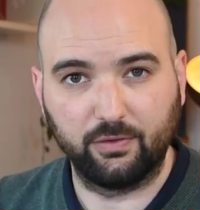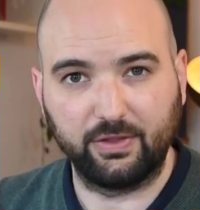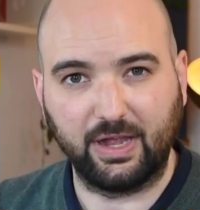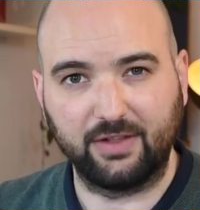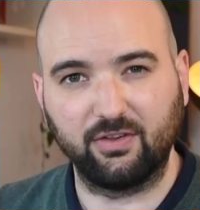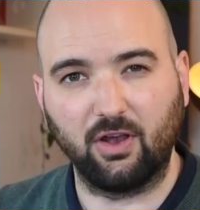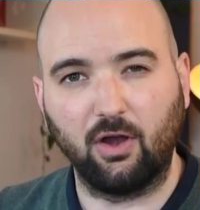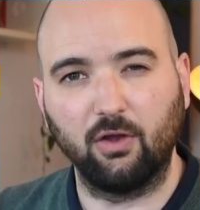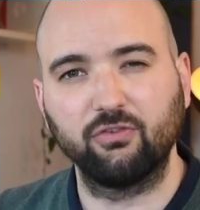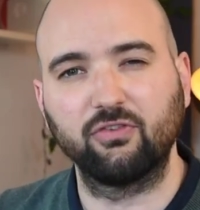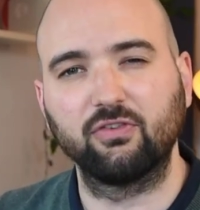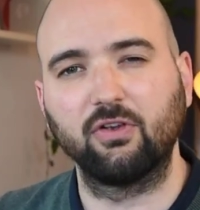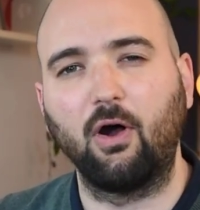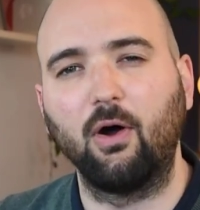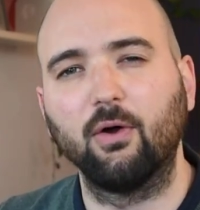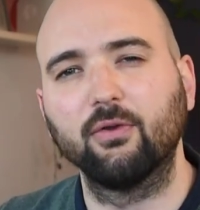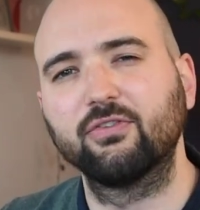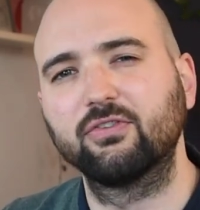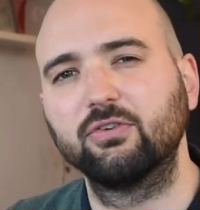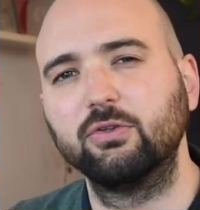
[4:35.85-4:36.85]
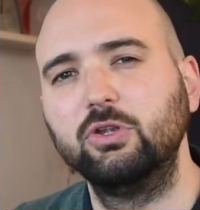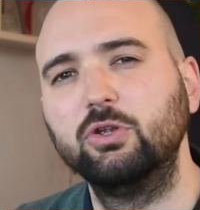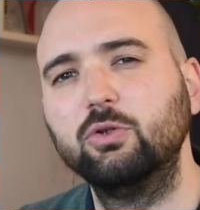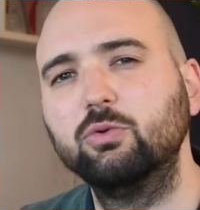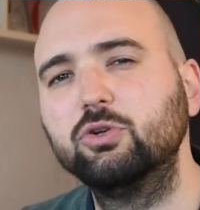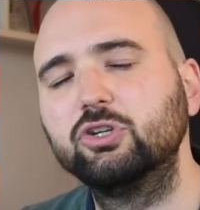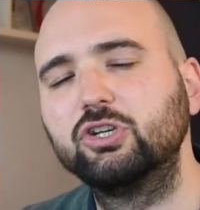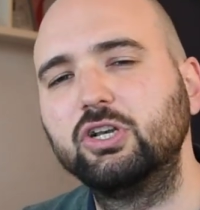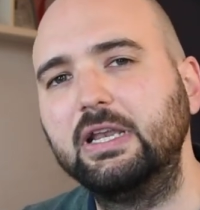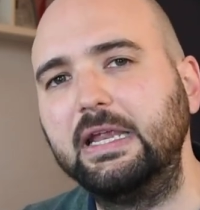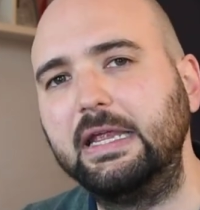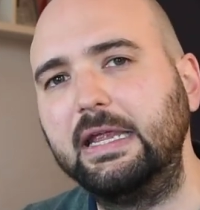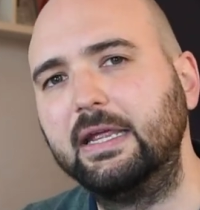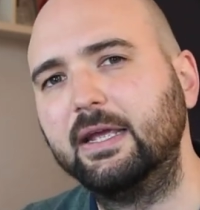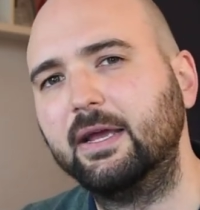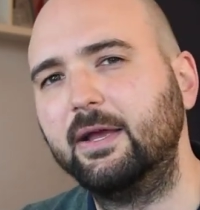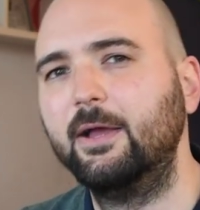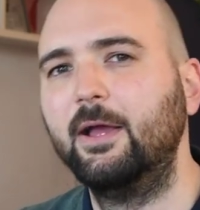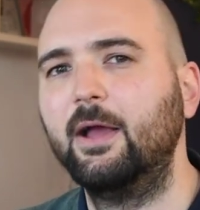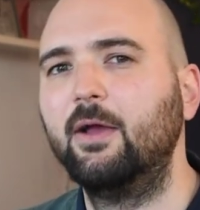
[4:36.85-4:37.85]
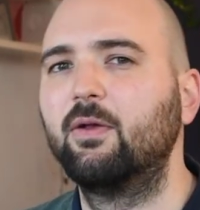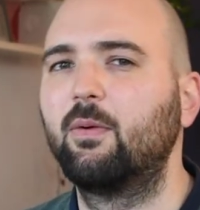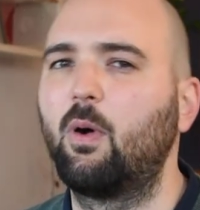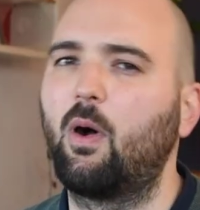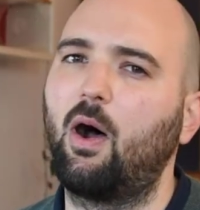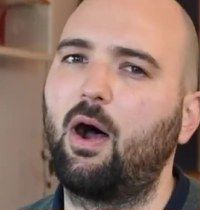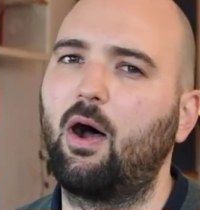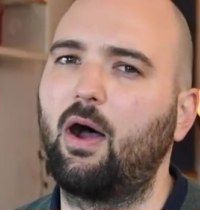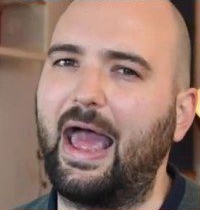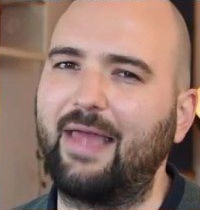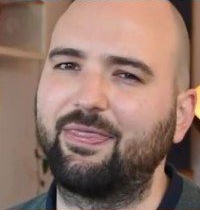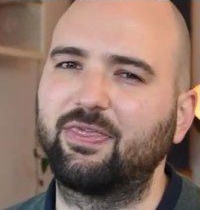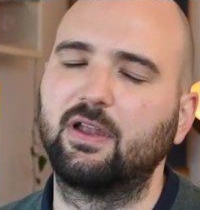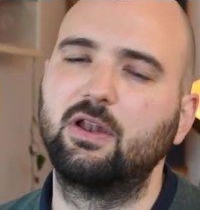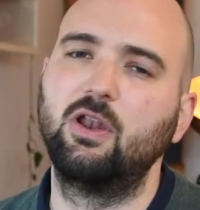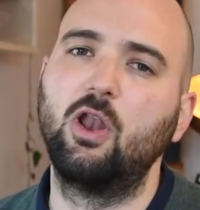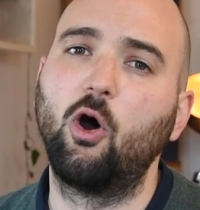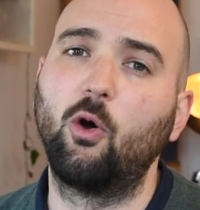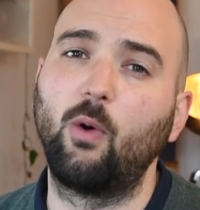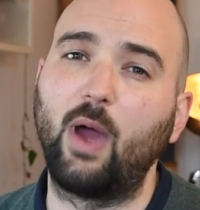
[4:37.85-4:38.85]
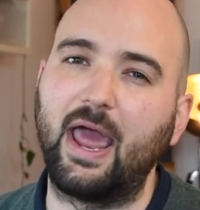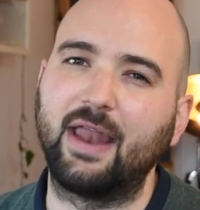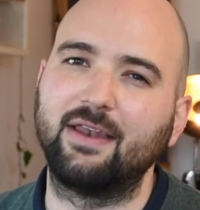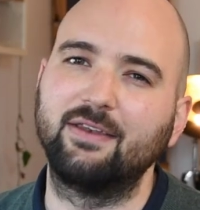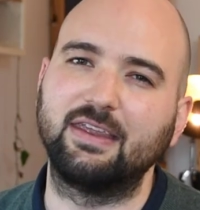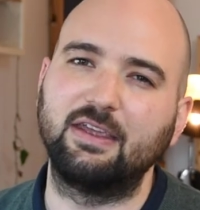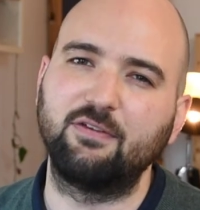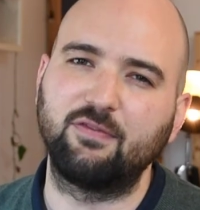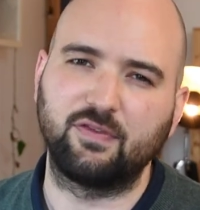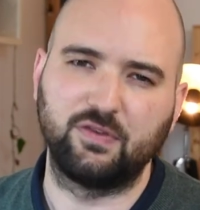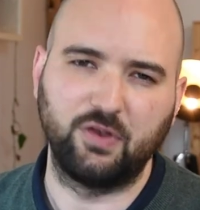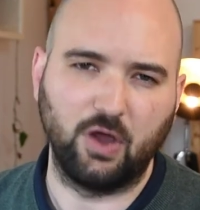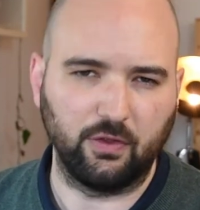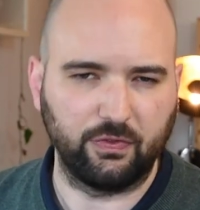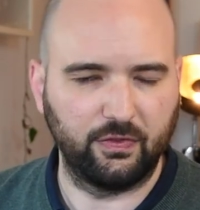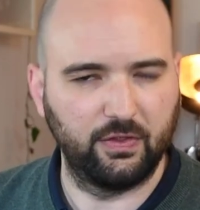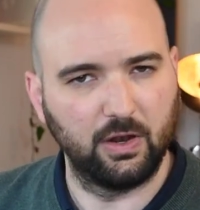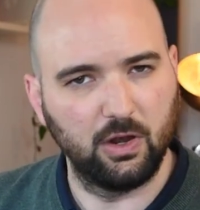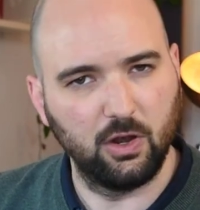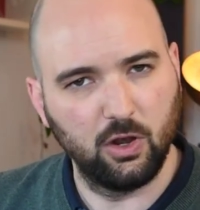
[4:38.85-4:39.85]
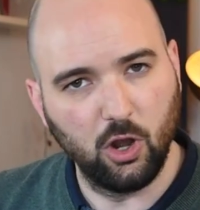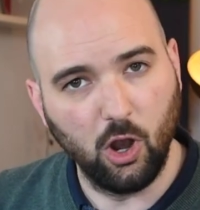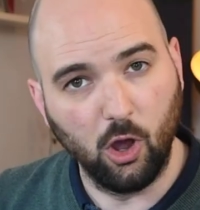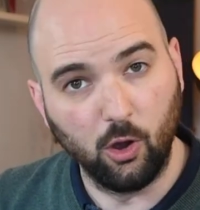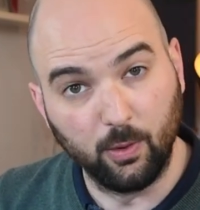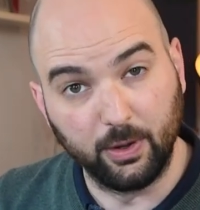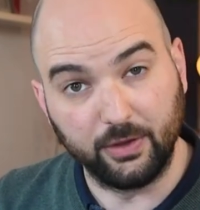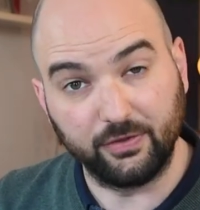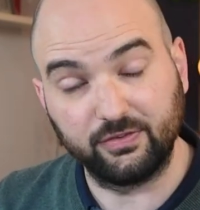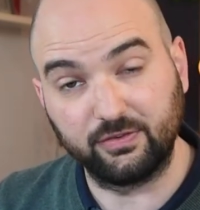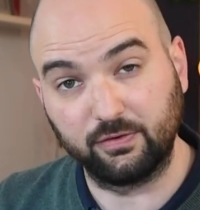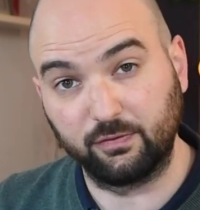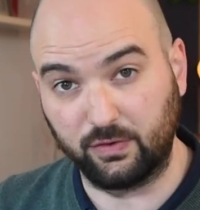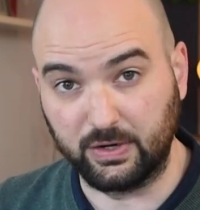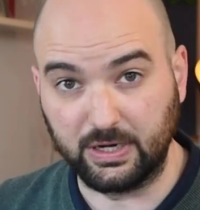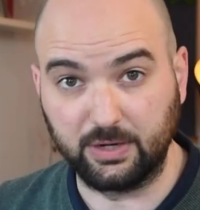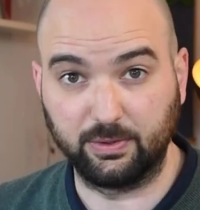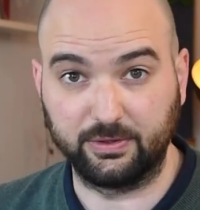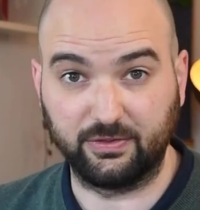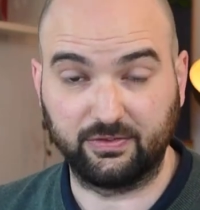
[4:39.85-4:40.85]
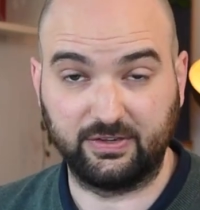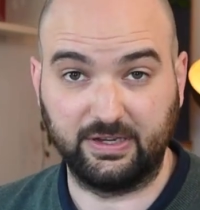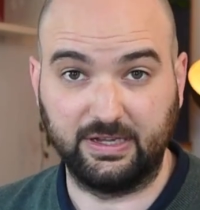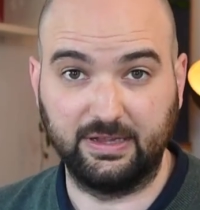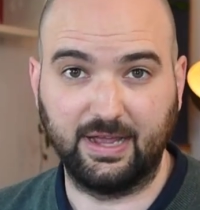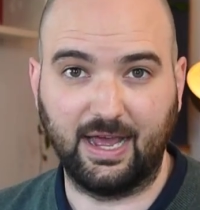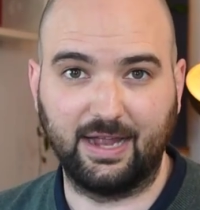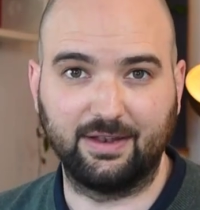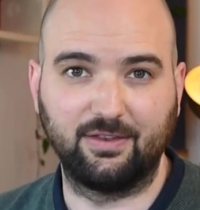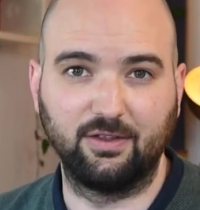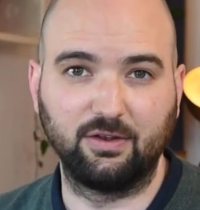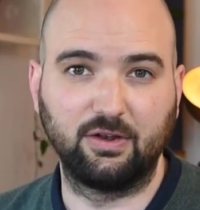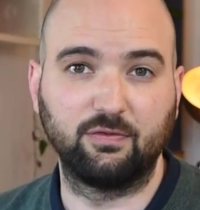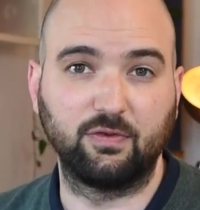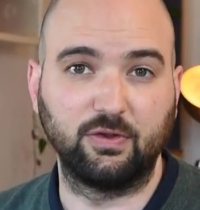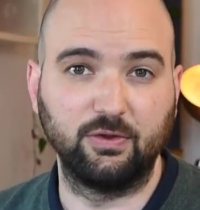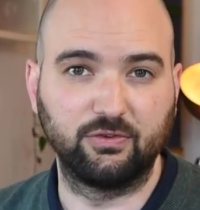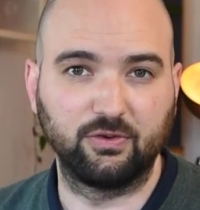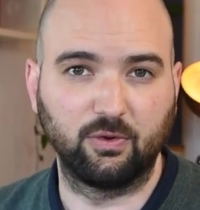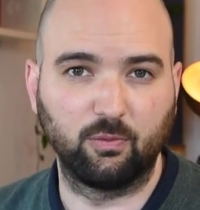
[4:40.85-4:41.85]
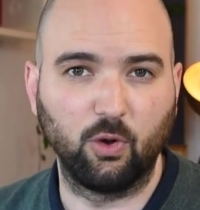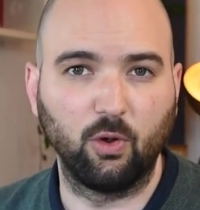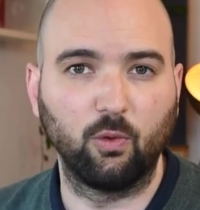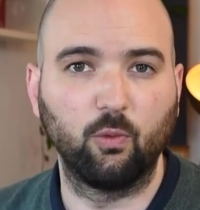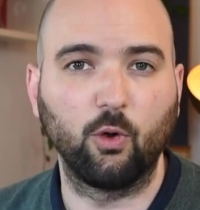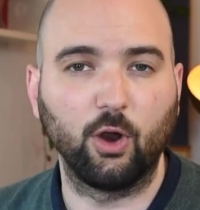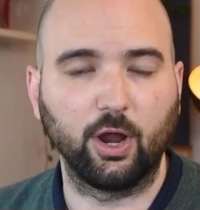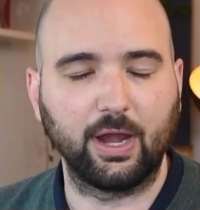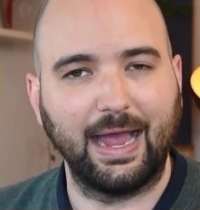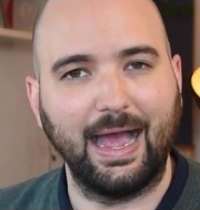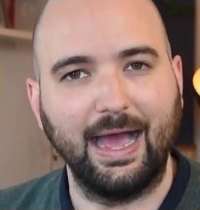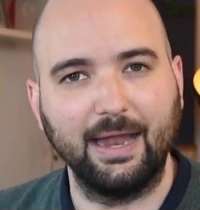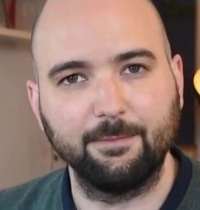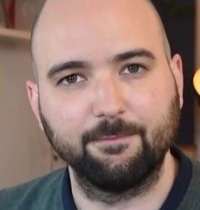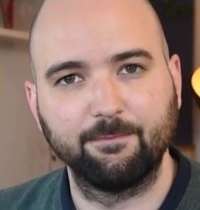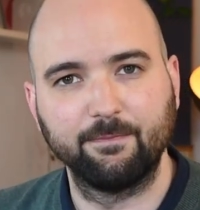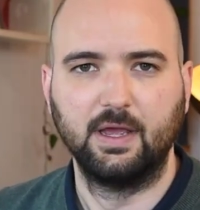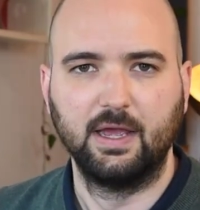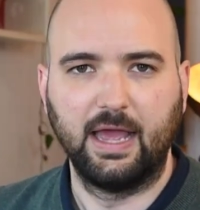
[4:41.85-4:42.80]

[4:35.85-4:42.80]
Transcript: That's also usually at the low end, if not the lowest frequency that the diffuser will work at.